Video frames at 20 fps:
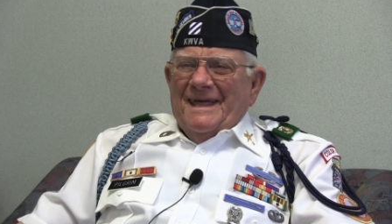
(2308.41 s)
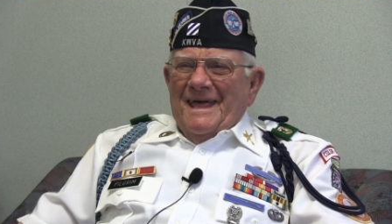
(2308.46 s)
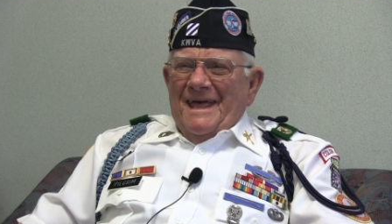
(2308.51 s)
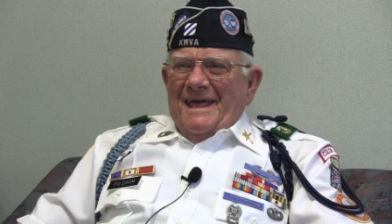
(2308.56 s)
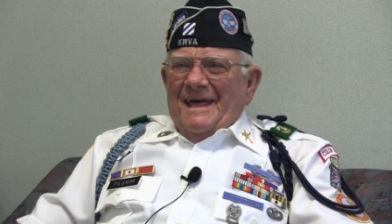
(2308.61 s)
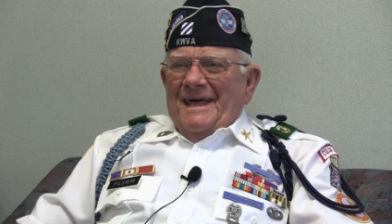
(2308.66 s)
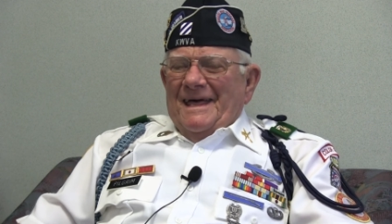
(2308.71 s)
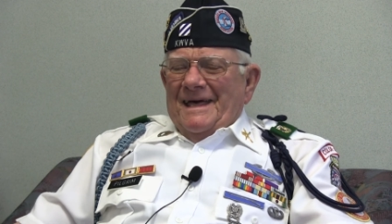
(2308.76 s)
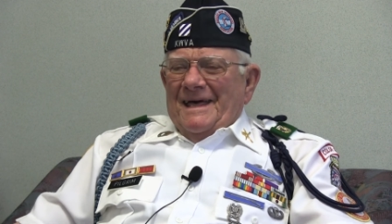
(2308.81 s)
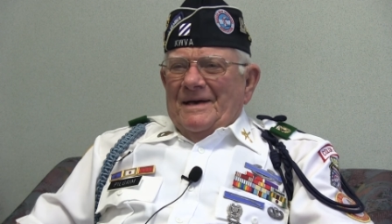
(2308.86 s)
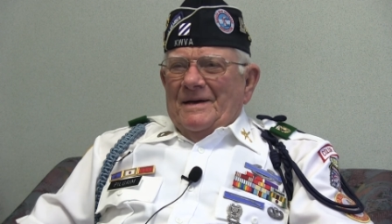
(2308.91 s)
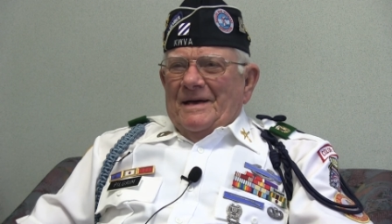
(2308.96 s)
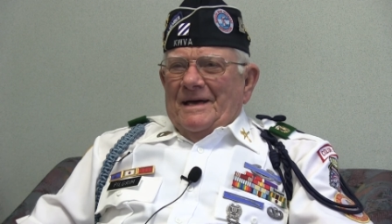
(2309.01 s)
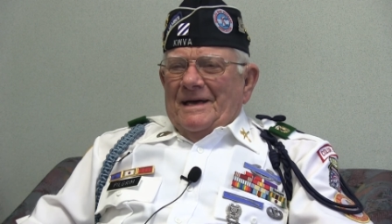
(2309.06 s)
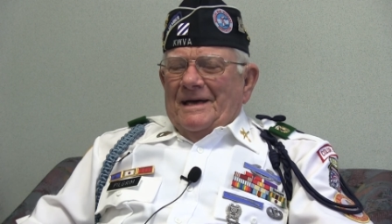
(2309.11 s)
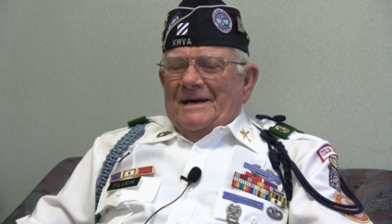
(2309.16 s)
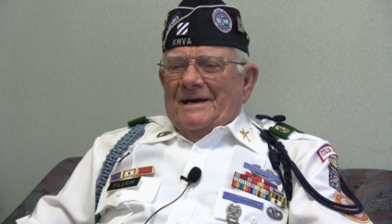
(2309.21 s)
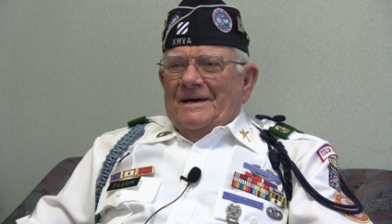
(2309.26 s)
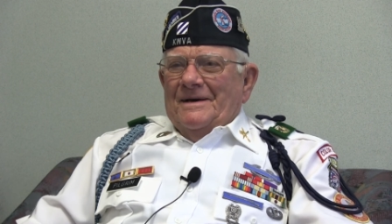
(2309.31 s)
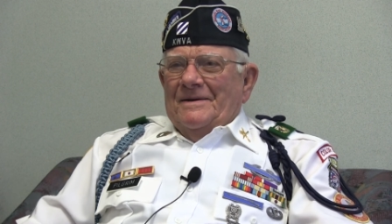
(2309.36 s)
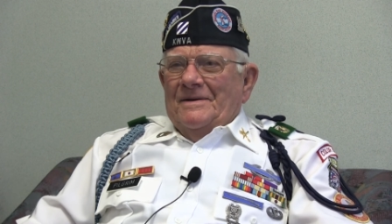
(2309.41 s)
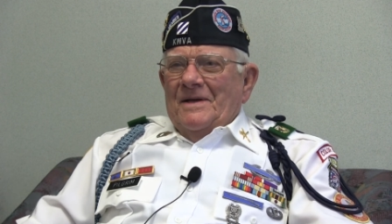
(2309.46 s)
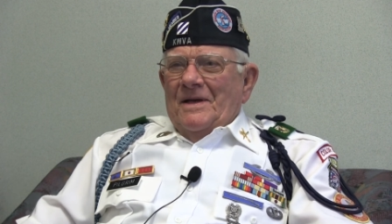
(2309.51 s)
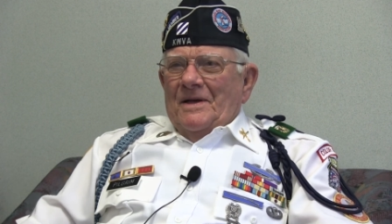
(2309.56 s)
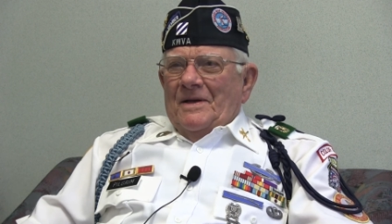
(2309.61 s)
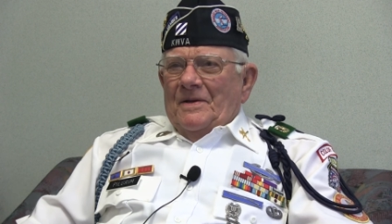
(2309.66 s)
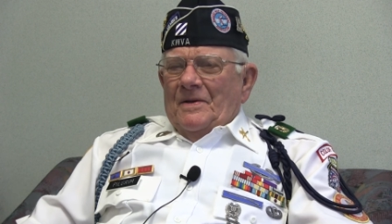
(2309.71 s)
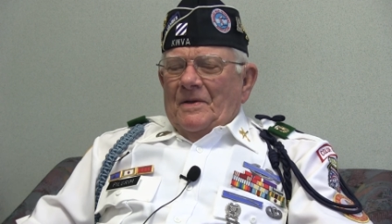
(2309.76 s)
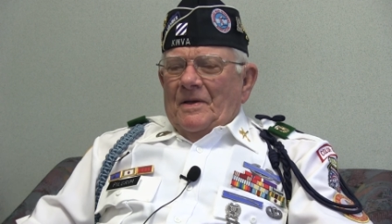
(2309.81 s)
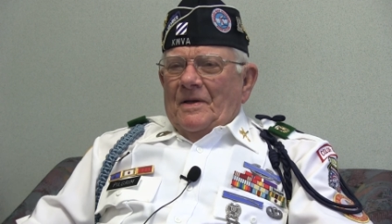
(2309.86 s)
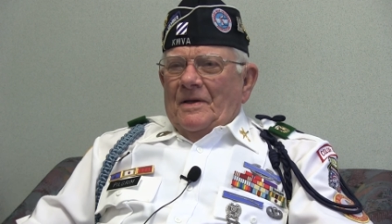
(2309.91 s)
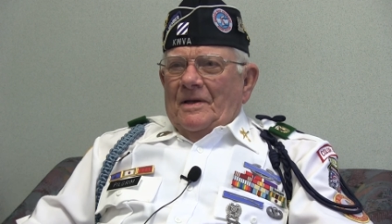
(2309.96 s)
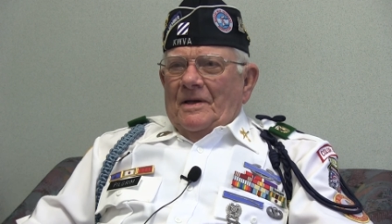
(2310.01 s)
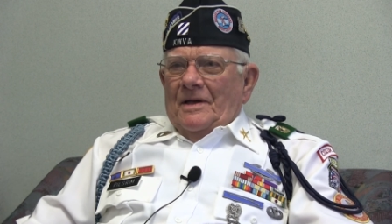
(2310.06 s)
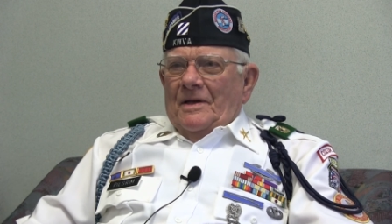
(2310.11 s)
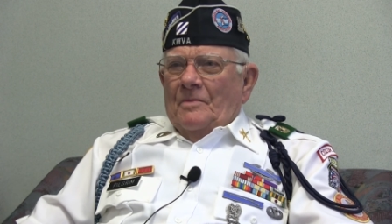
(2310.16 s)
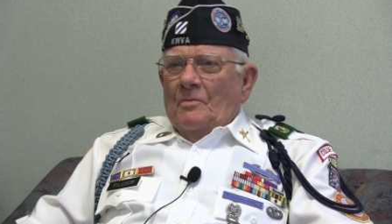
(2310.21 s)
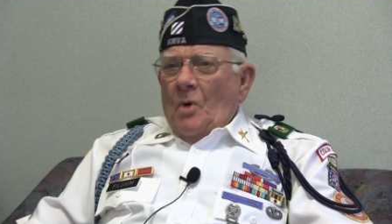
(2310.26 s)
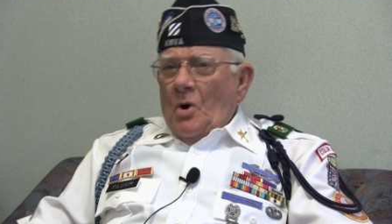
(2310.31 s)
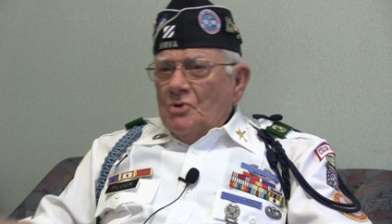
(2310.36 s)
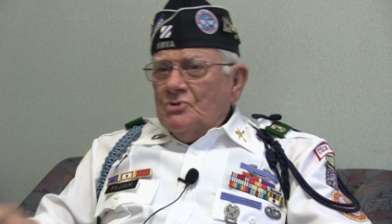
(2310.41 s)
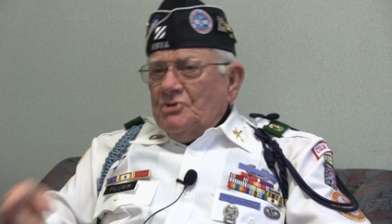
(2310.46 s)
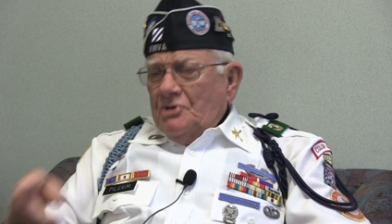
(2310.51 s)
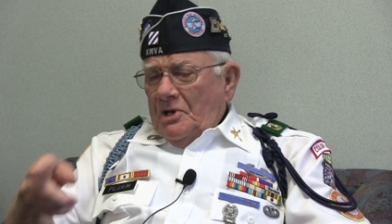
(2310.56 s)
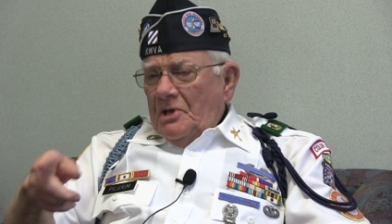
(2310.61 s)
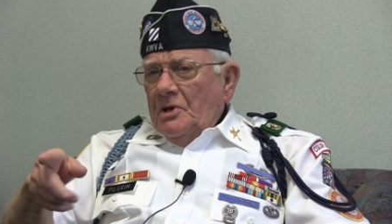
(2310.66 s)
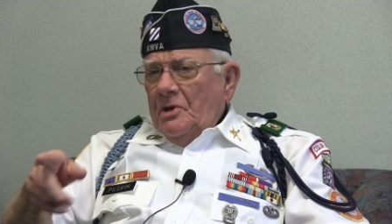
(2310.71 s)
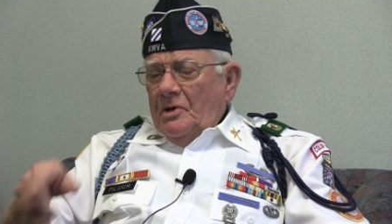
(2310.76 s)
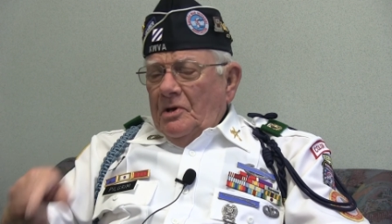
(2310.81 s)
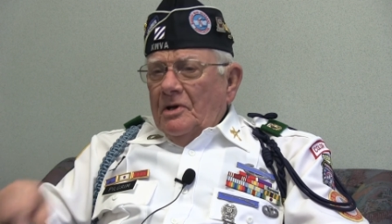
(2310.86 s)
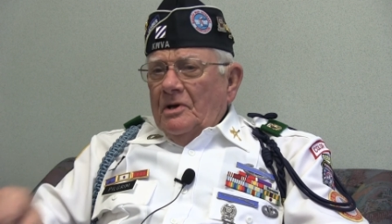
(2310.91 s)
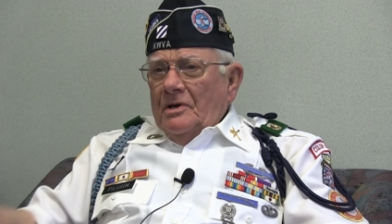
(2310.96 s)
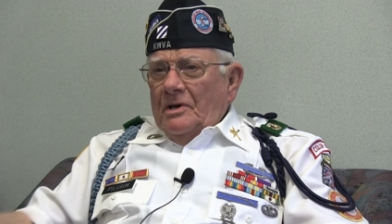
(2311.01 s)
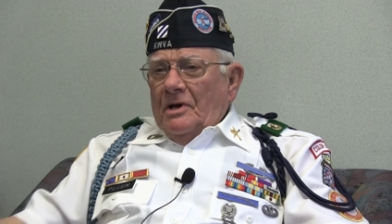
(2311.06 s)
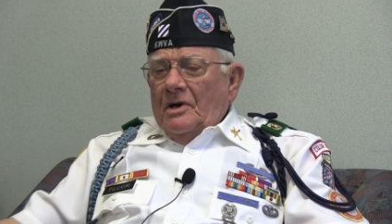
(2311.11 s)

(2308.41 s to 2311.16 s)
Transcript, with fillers: but things that you think is need Mostly, to be.